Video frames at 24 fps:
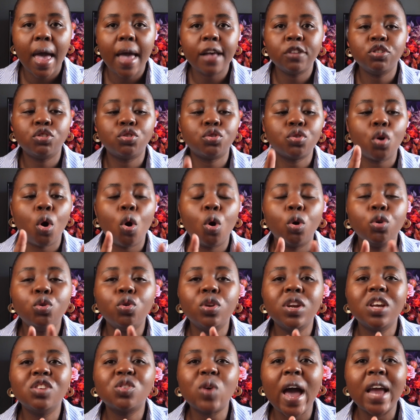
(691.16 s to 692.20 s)
And so you
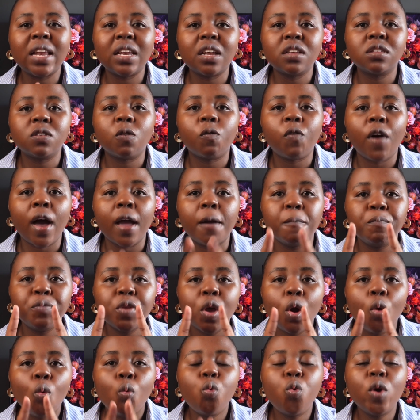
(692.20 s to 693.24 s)
need to identify
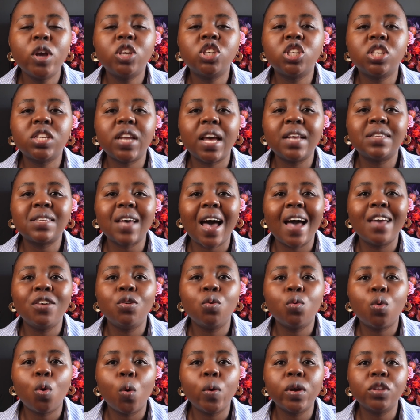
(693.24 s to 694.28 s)
which debt are
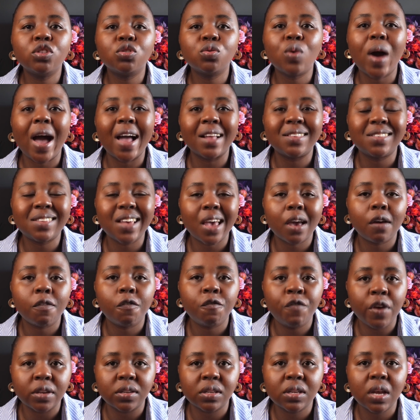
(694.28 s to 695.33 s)
you going to attack
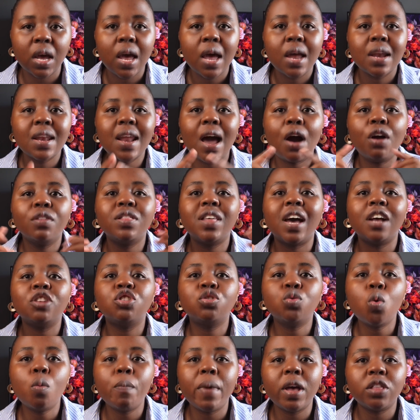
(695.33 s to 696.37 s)
first. Now, there are
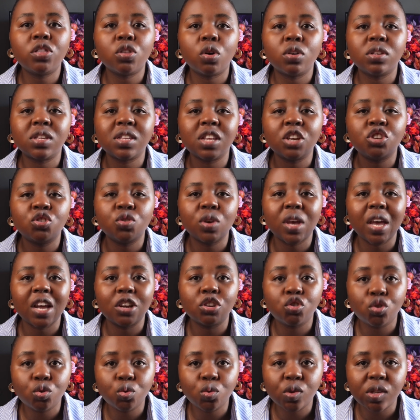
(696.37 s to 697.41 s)
two methods that you
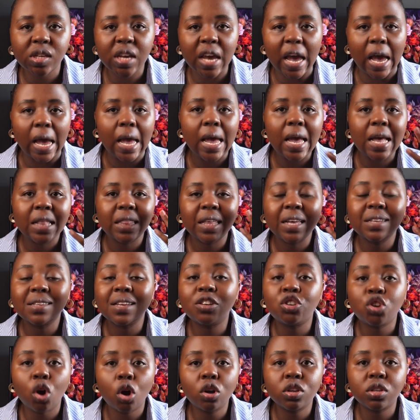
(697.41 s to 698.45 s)
can choose here. There's a
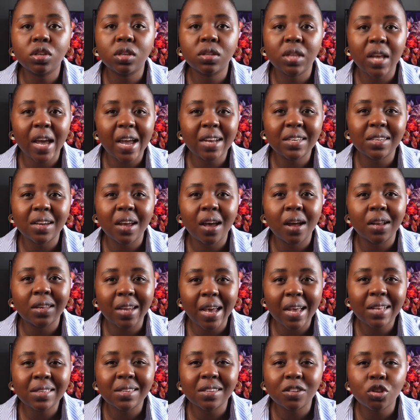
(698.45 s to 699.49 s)

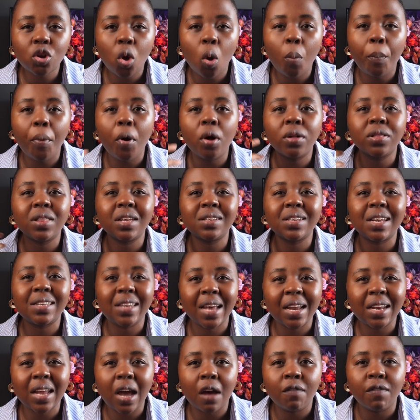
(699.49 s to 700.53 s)
debt snowball, there's a
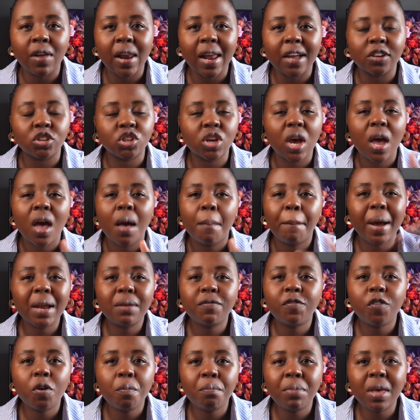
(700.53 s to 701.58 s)
debt avalanche.
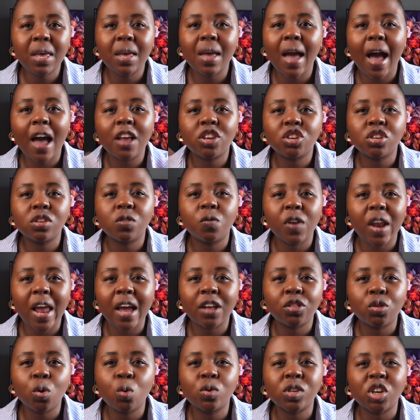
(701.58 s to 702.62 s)
But for me, I just feel
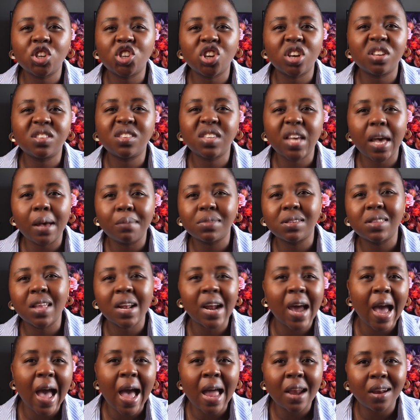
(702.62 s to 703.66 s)
like those are just terms
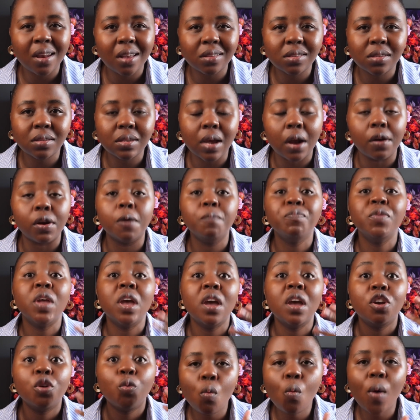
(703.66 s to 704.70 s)
that are unnecessary.
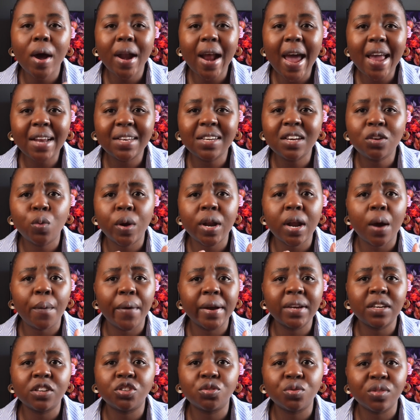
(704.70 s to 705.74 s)
What I did when I
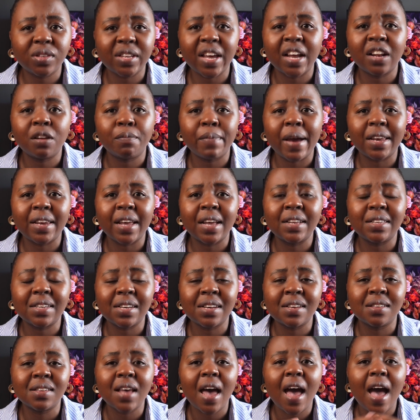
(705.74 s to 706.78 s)
wanted to tackle my debt
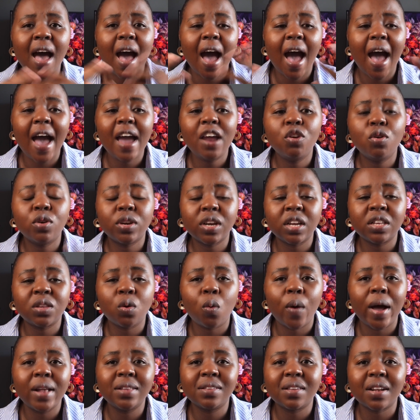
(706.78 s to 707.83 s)
is I looked at
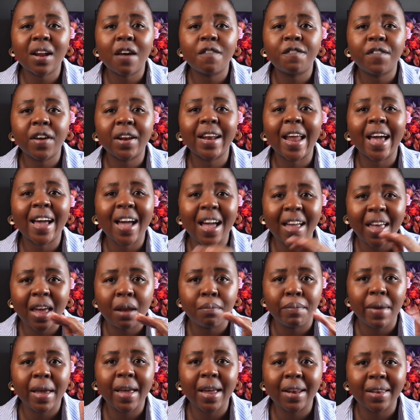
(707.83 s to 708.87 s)
the ones that I felt like I
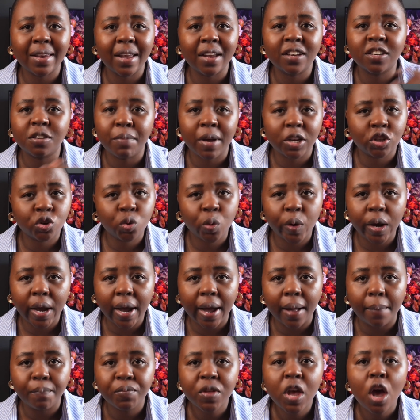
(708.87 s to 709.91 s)
can make a dent much
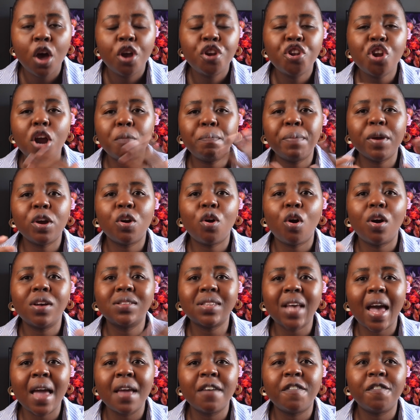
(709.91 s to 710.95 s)
quicker. Not
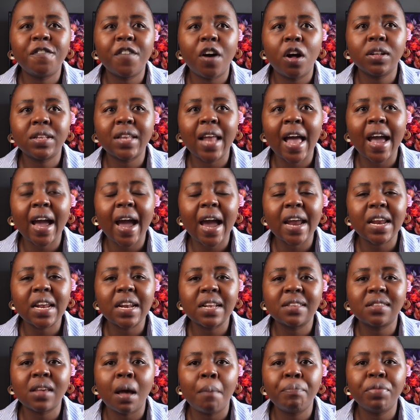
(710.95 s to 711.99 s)
because I felt like I
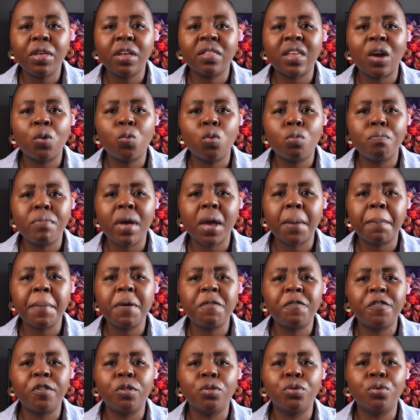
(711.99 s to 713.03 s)
needed something that will make me
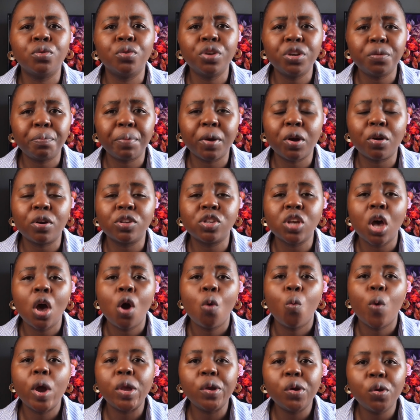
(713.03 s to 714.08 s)
feel good, because
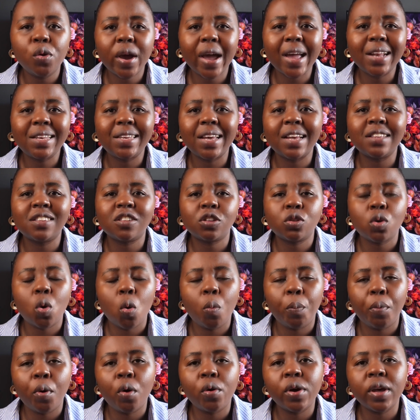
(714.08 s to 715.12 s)
when you look at debt
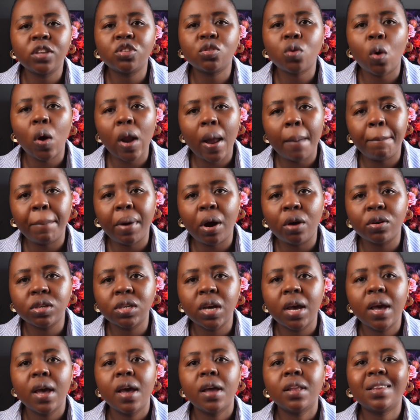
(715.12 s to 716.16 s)
snowball, it's all about
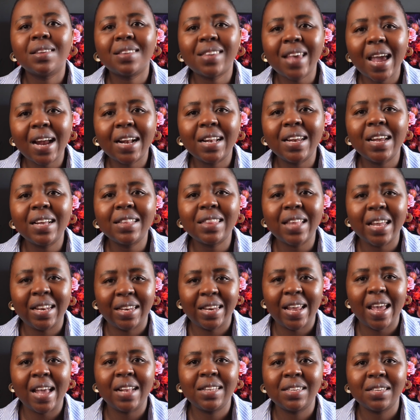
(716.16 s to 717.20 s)
tackling the
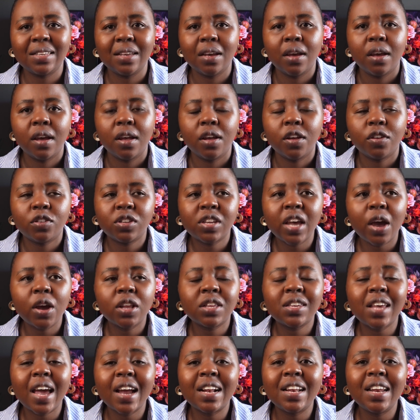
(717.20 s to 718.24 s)
debt,
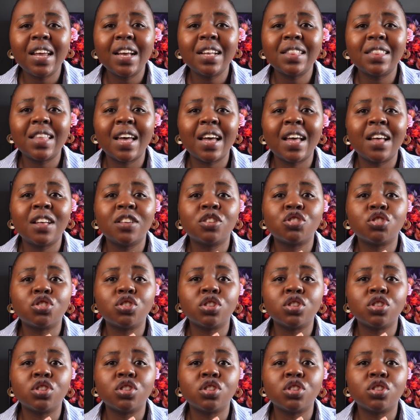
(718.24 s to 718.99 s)
tackling the